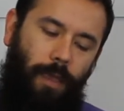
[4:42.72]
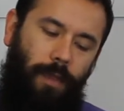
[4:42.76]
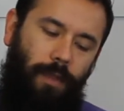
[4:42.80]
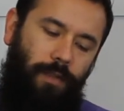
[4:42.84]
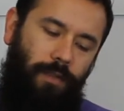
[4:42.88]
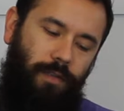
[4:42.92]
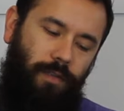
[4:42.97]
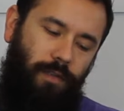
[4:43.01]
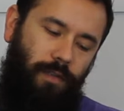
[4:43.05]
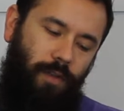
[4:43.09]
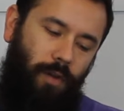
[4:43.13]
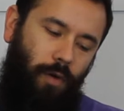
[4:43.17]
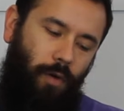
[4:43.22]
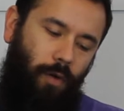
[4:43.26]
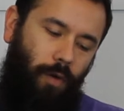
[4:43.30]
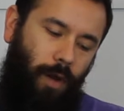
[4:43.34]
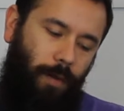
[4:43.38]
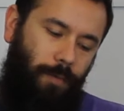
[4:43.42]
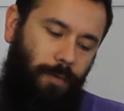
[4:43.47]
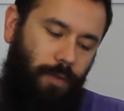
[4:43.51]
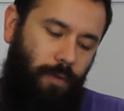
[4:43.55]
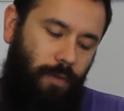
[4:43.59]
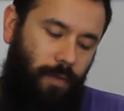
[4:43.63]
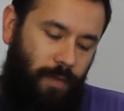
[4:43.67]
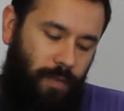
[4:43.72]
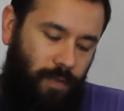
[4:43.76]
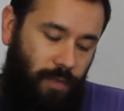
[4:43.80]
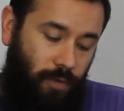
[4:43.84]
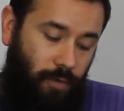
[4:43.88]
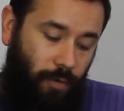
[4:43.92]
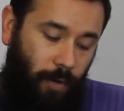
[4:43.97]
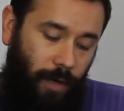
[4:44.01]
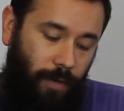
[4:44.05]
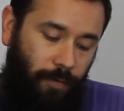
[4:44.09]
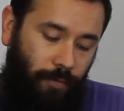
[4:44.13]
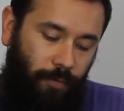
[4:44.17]
So I'm sure this is
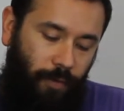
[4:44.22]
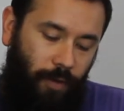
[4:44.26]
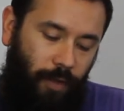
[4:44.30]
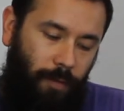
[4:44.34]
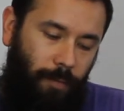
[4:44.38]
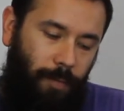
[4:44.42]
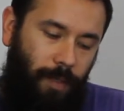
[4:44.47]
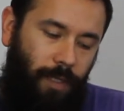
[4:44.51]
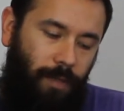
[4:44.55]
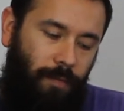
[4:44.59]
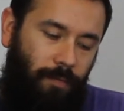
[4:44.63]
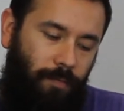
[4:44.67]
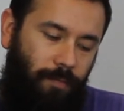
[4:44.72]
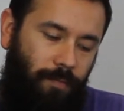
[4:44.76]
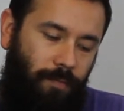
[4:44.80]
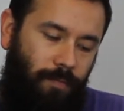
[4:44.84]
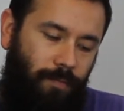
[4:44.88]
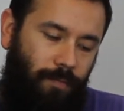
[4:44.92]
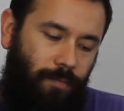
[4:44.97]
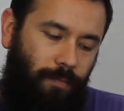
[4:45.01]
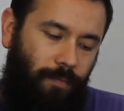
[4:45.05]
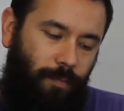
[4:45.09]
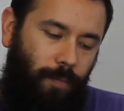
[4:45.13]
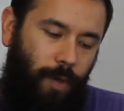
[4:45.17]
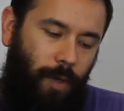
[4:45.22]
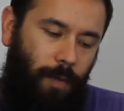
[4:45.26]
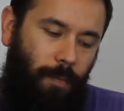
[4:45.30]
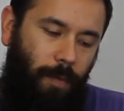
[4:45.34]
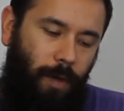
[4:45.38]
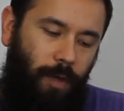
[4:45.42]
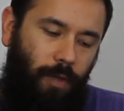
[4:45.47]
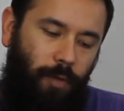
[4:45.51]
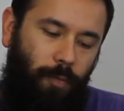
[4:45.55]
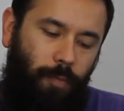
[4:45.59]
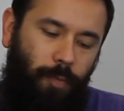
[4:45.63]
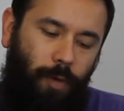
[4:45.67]
great filament, but
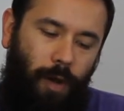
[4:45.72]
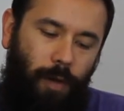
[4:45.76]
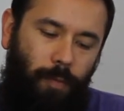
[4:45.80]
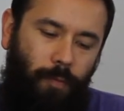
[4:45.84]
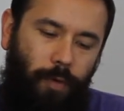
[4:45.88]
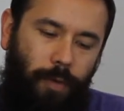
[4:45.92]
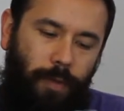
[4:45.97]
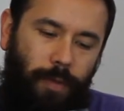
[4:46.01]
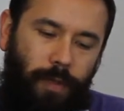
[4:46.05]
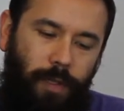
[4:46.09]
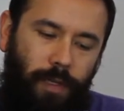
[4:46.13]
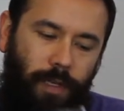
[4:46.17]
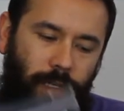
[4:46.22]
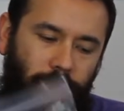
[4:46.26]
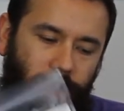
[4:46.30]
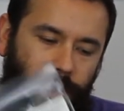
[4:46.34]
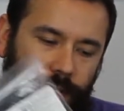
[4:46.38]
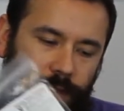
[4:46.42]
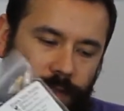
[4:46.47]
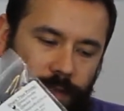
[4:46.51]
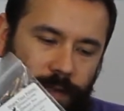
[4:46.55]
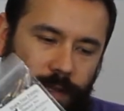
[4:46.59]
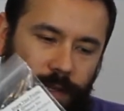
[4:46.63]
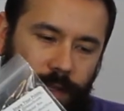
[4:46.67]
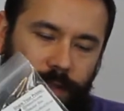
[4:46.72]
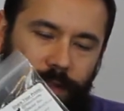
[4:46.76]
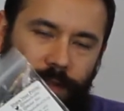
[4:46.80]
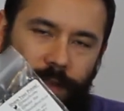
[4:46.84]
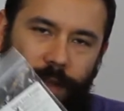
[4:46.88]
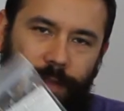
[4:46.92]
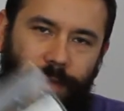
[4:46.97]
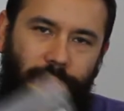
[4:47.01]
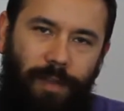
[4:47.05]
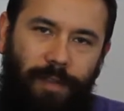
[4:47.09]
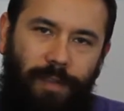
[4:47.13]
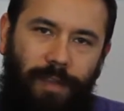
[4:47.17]
my only problem with it is that
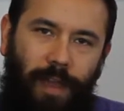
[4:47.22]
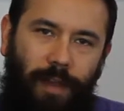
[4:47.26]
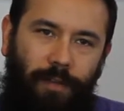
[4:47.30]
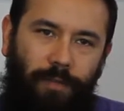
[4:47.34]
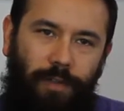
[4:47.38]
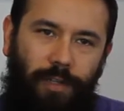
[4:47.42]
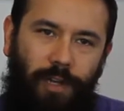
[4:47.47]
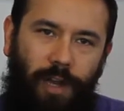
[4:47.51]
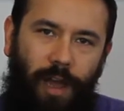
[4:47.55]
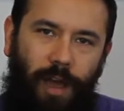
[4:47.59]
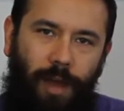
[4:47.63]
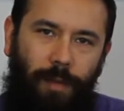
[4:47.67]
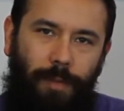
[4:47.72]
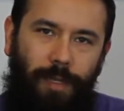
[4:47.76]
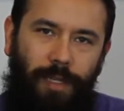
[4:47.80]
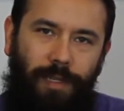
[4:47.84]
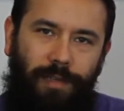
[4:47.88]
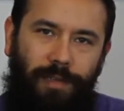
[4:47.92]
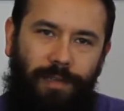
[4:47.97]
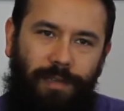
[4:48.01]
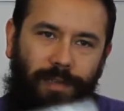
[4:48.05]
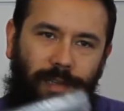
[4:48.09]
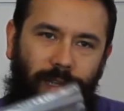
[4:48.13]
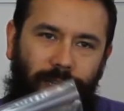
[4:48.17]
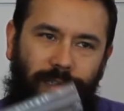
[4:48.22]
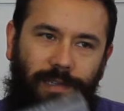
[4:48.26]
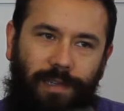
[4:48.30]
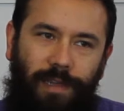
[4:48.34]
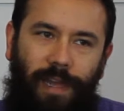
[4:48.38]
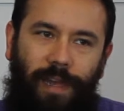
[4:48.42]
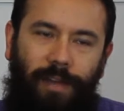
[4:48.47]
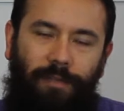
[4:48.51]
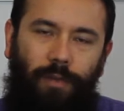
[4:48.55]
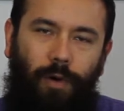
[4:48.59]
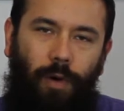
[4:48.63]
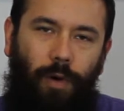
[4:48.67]
I think the average hobbyist doesn't
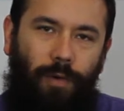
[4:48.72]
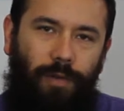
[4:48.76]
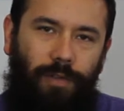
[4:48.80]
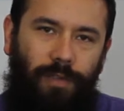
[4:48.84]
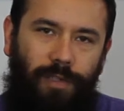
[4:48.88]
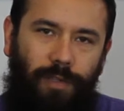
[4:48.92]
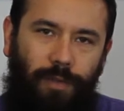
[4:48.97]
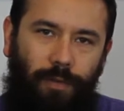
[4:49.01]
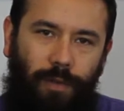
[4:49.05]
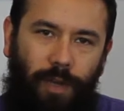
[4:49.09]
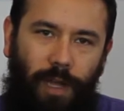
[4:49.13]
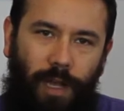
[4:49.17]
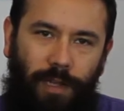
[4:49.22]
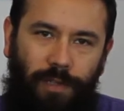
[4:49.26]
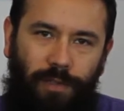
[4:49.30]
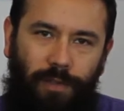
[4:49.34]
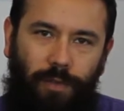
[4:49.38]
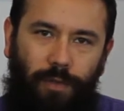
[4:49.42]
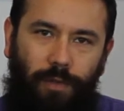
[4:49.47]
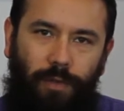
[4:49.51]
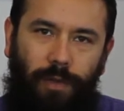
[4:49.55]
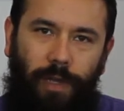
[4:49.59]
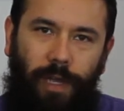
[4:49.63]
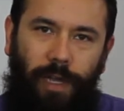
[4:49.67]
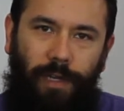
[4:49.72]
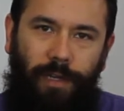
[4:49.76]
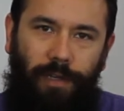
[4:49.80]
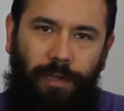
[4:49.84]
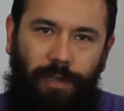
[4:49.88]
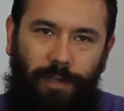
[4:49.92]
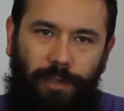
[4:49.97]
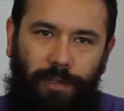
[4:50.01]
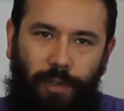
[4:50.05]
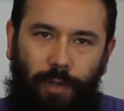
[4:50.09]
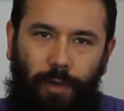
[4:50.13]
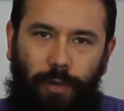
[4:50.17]
have a hardened steel nozzle and an
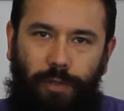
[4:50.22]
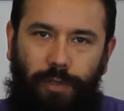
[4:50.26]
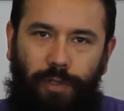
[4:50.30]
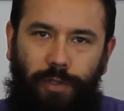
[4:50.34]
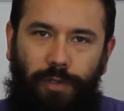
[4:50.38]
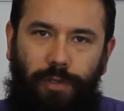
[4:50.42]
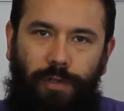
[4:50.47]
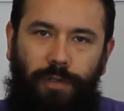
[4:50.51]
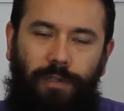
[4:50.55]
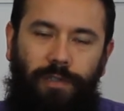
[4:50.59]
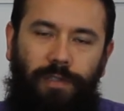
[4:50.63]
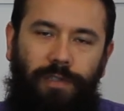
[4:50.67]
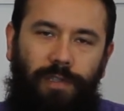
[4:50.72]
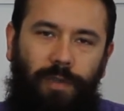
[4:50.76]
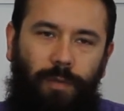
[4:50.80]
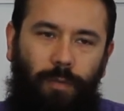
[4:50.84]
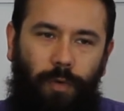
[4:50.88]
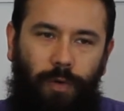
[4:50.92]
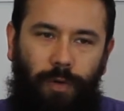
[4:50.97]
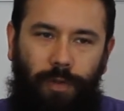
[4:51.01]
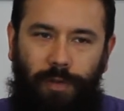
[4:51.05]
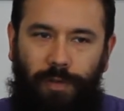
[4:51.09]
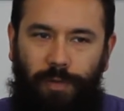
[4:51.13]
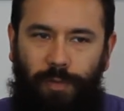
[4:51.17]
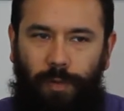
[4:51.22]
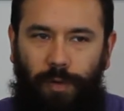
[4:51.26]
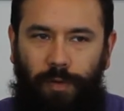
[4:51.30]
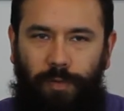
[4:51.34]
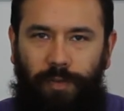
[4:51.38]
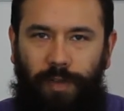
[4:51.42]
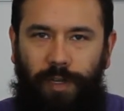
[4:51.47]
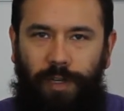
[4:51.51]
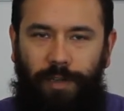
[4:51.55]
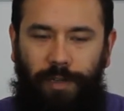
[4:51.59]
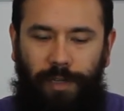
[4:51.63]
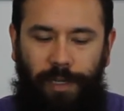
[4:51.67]
enclosure and somewhere that's well
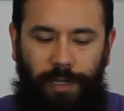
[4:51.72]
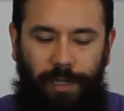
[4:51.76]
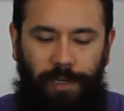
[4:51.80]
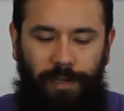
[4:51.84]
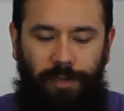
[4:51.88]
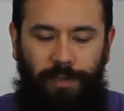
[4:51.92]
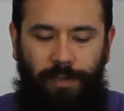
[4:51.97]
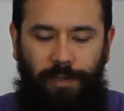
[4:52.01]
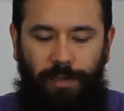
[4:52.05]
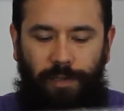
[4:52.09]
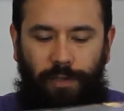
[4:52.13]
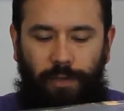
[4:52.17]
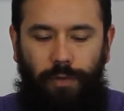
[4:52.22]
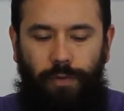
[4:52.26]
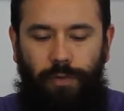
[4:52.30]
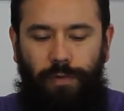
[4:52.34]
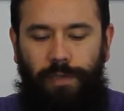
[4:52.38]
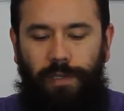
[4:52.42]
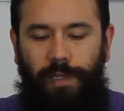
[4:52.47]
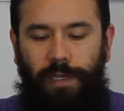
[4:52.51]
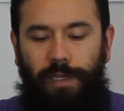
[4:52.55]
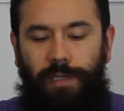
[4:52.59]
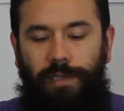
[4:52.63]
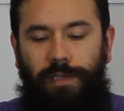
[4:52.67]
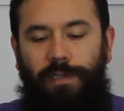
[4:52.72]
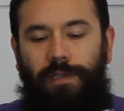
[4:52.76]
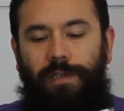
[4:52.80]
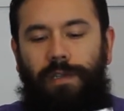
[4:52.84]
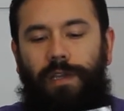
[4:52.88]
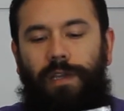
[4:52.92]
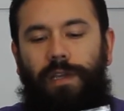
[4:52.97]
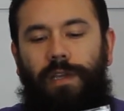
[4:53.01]
ventilated to use this.